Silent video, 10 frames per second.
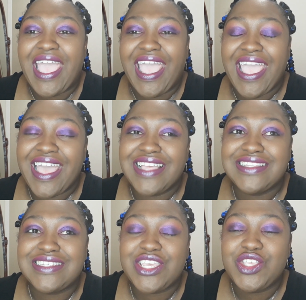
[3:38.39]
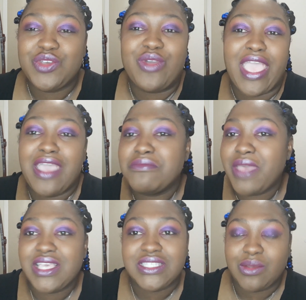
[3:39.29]
And you can't
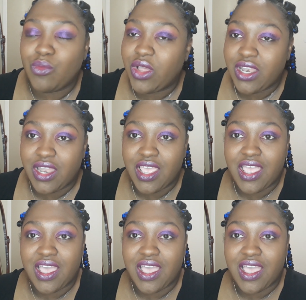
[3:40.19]
make someone